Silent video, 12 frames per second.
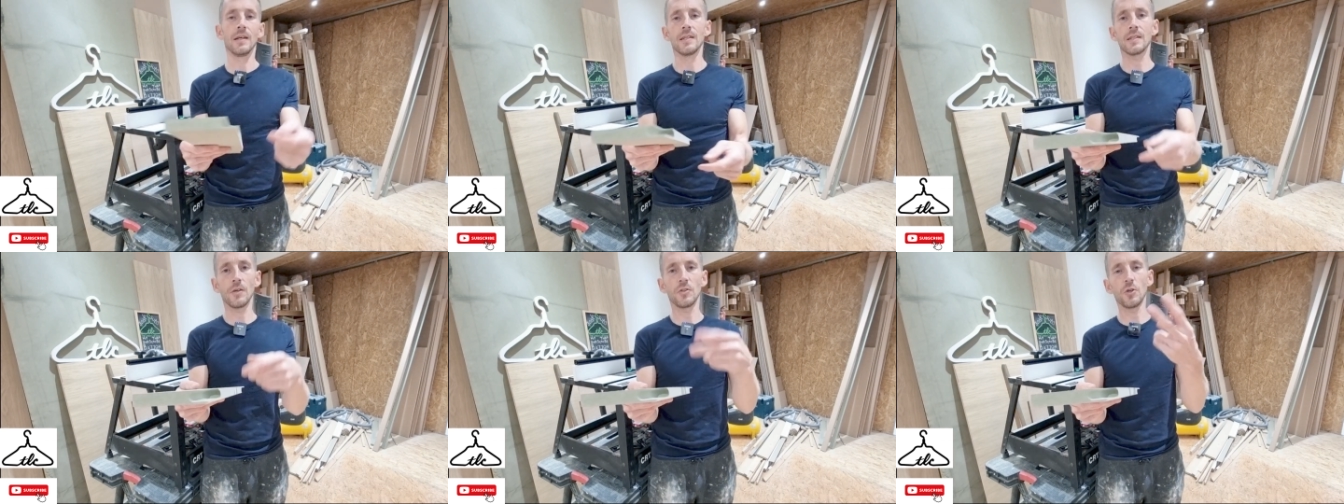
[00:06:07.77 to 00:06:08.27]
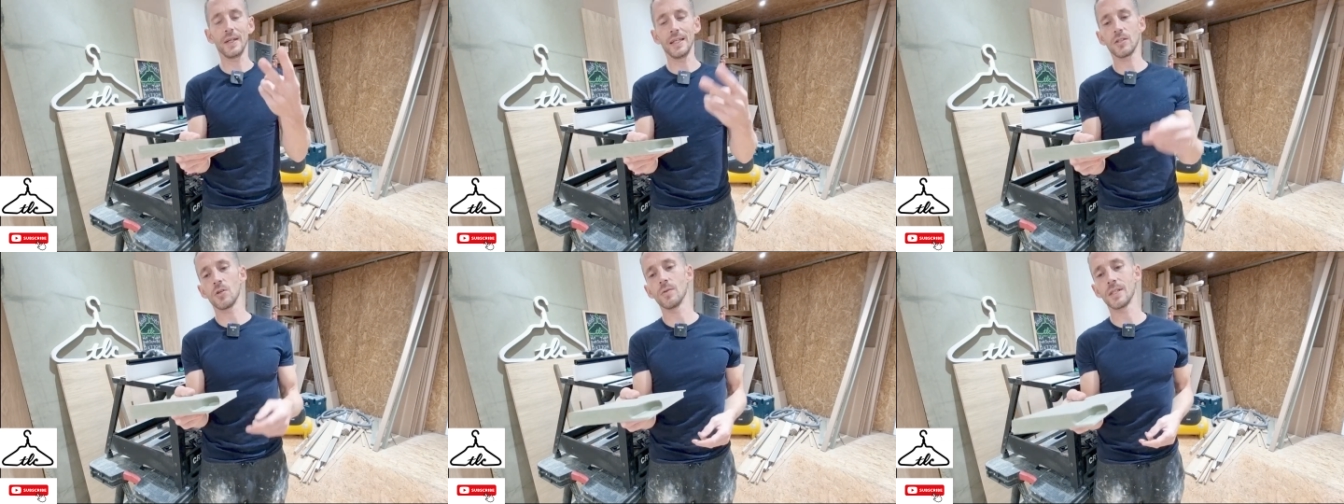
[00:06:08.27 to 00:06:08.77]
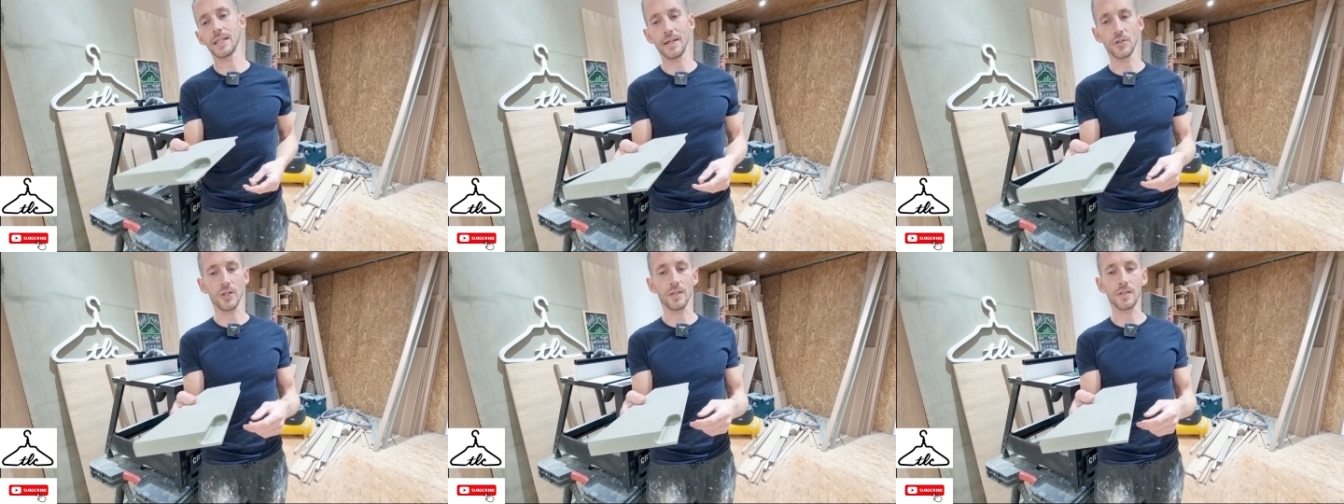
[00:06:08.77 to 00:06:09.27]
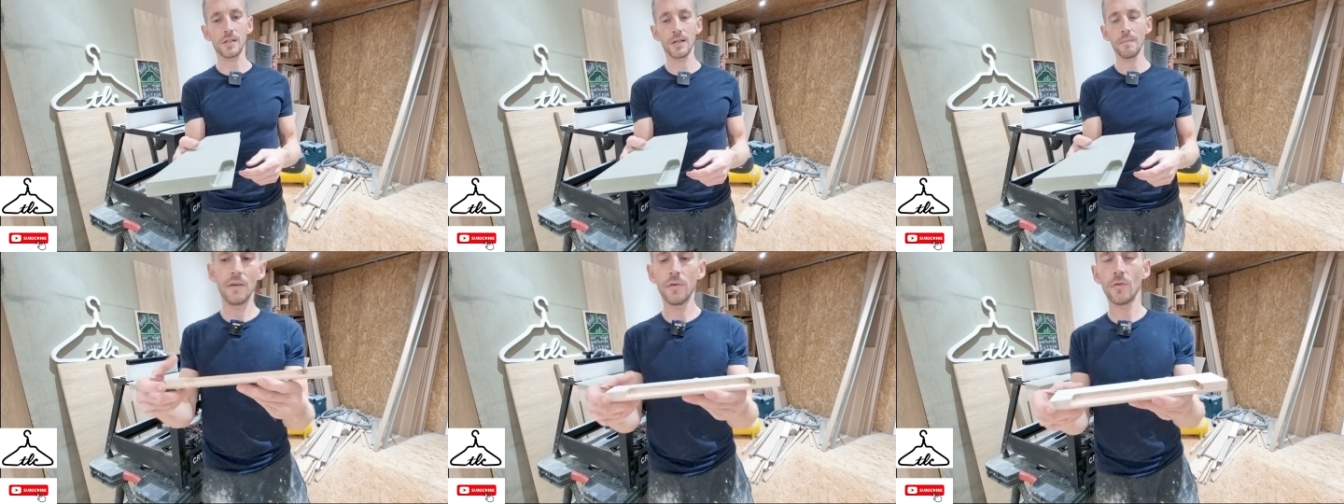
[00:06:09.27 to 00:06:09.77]
So doing it in two stages.
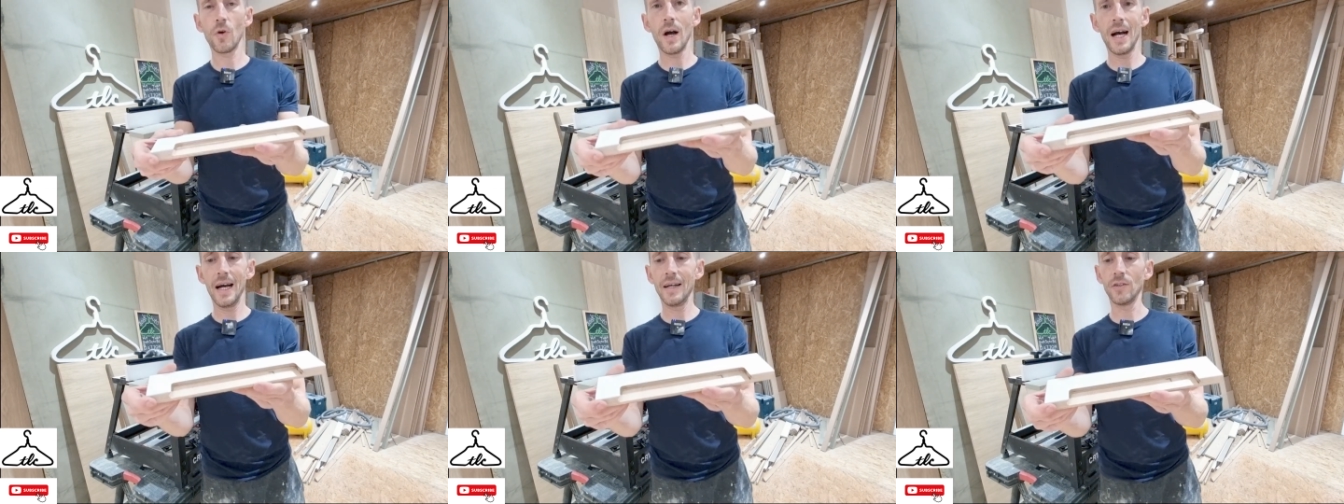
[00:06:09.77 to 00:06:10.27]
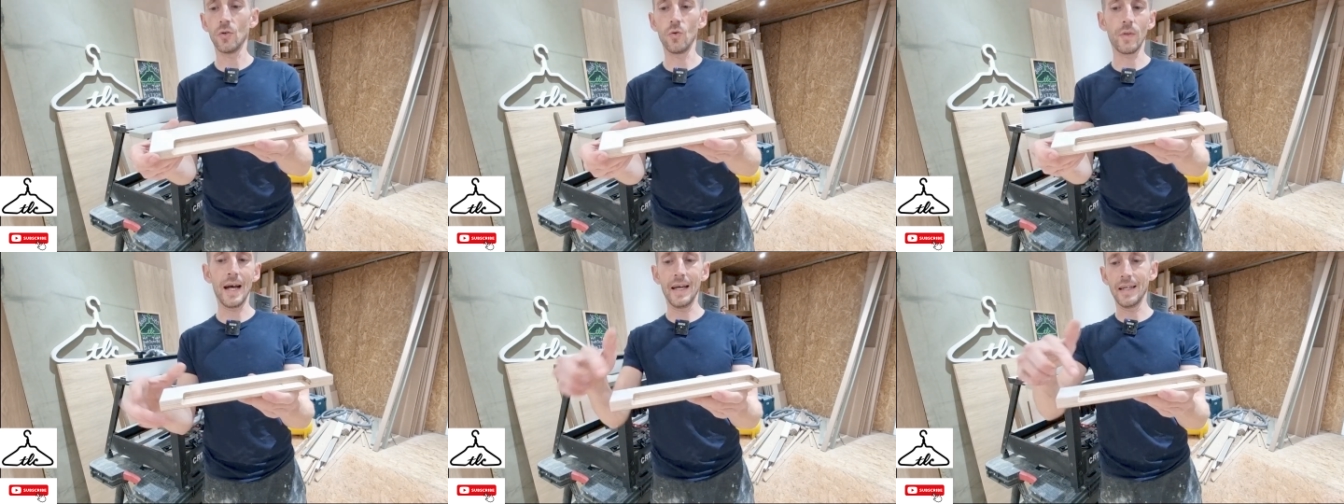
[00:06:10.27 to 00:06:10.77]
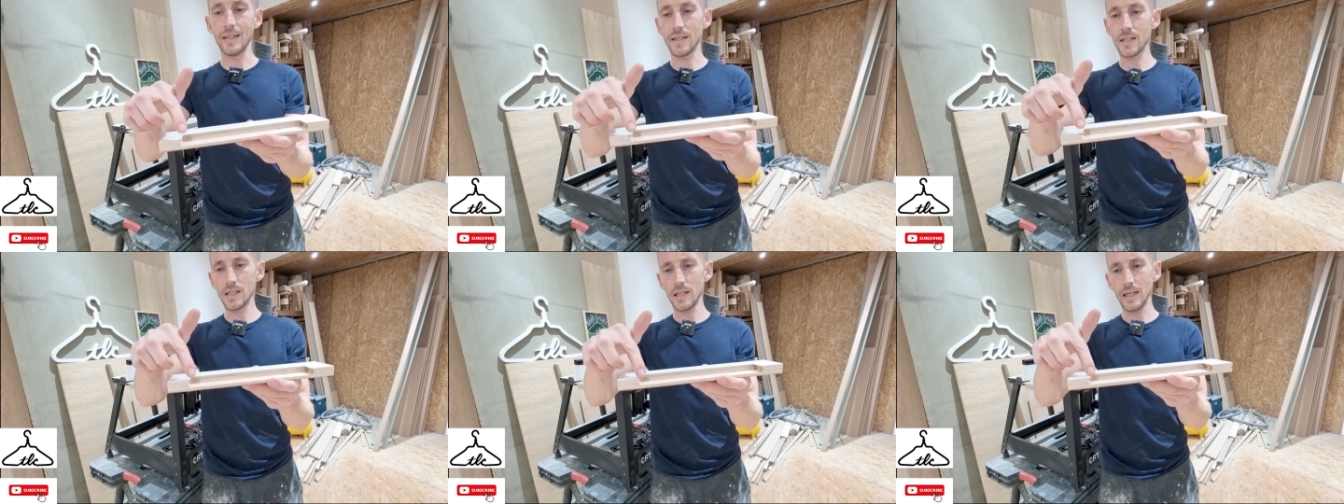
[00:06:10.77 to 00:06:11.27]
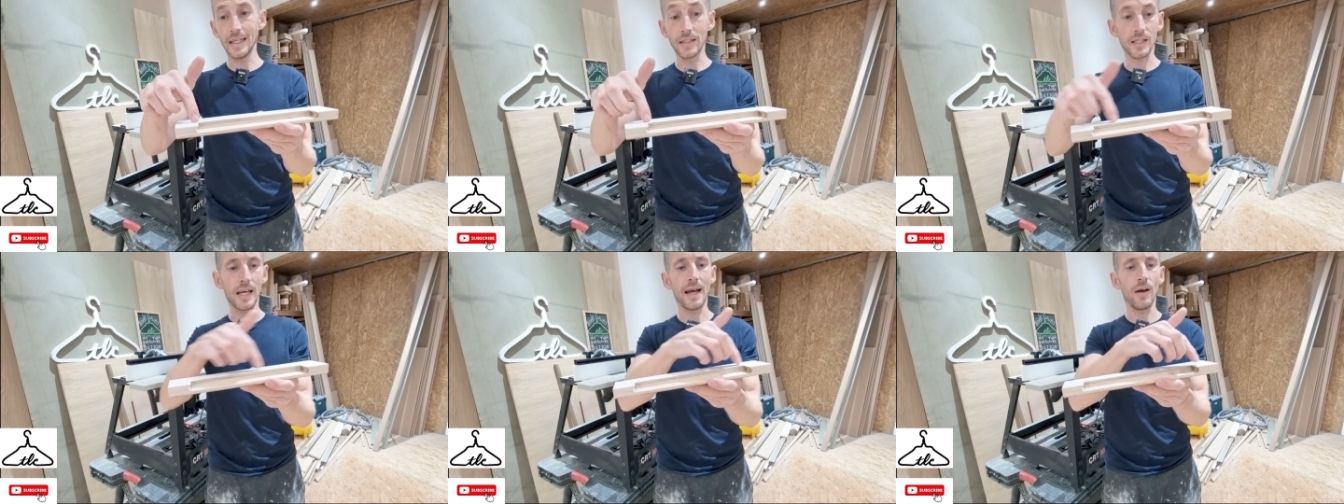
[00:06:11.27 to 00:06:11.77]
If you've got a handle that is
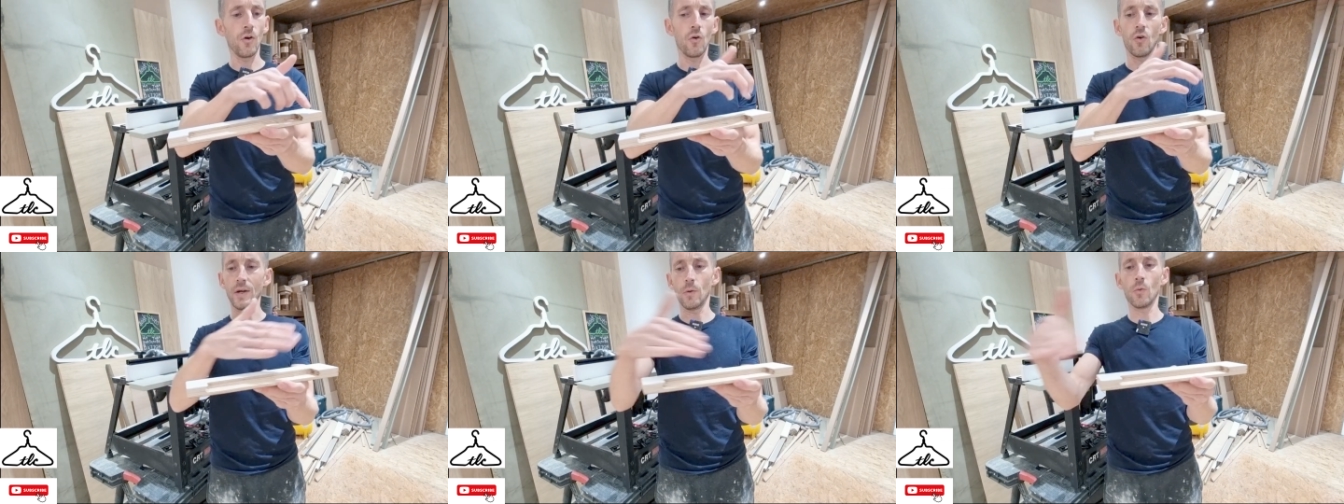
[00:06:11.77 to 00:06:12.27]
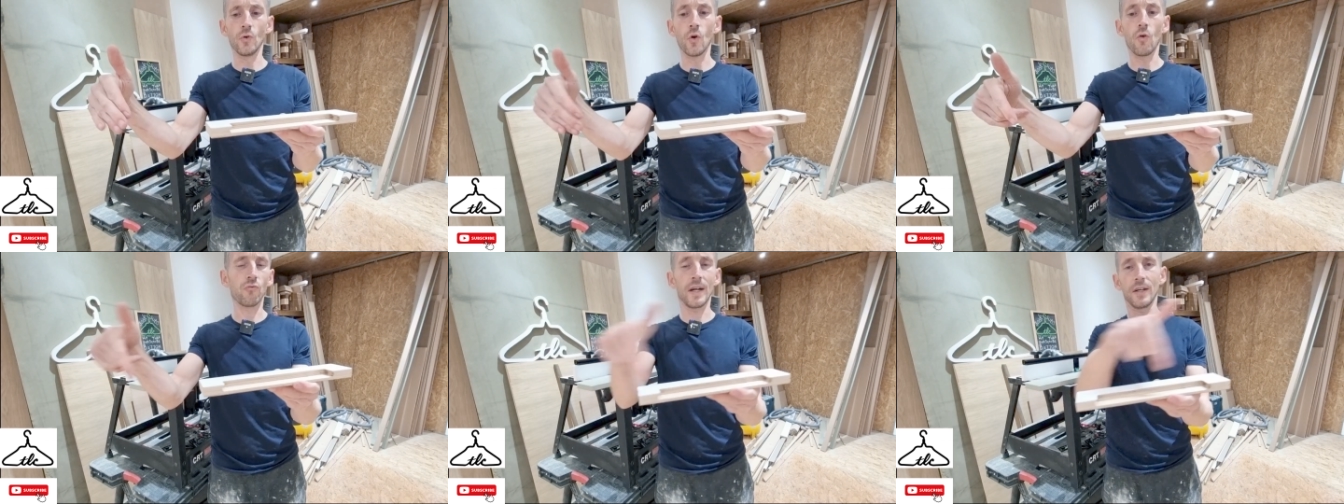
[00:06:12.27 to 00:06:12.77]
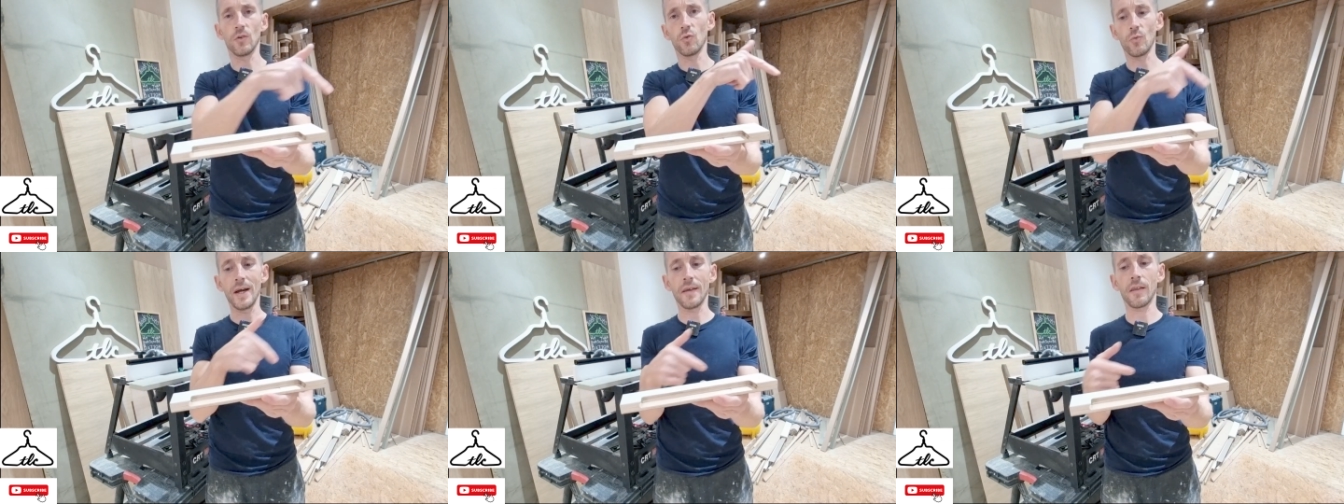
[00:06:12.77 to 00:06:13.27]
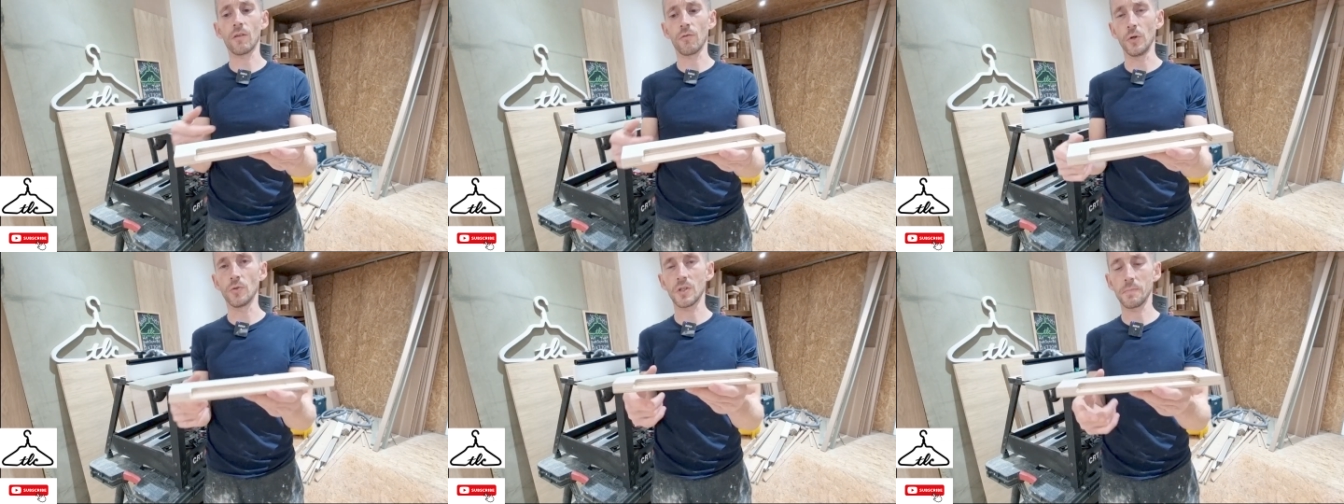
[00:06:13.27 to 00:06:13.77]
inset or not running all the way
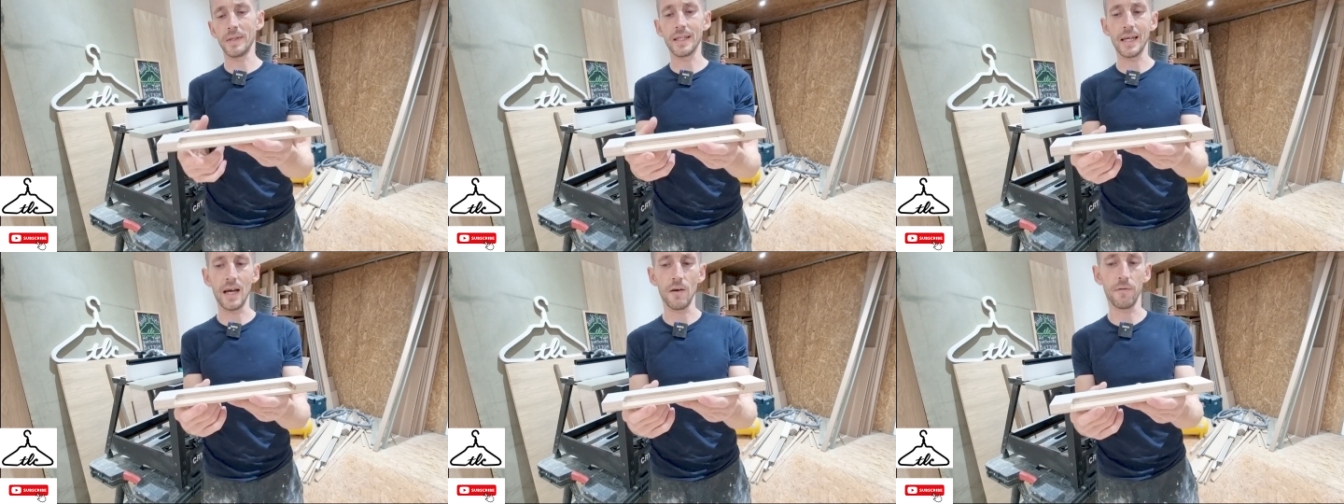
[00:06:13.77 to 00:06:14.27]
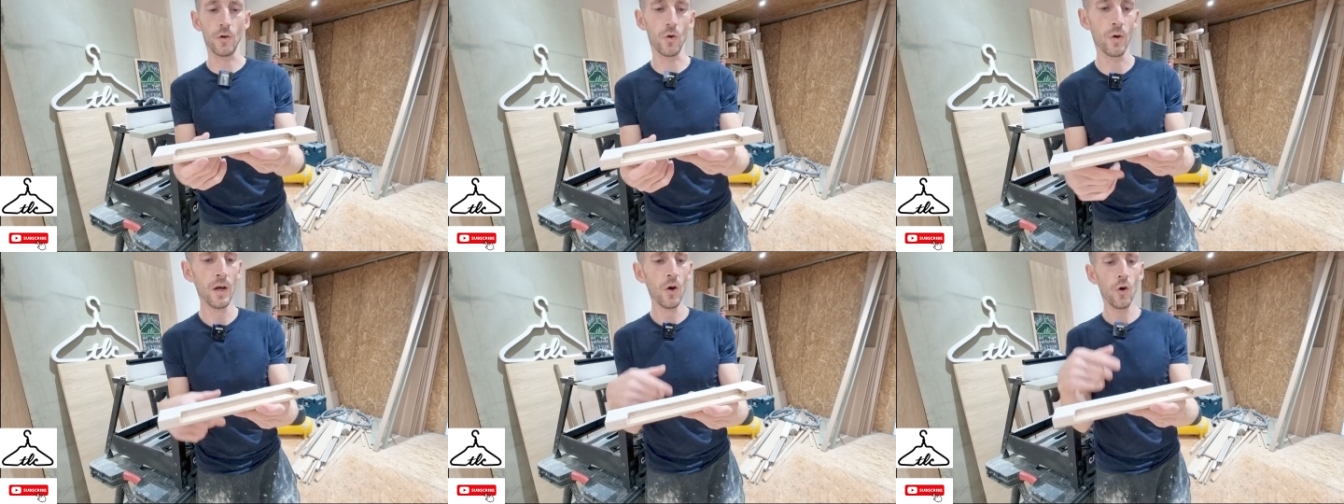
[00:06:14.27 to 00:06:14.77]
through, just be careful.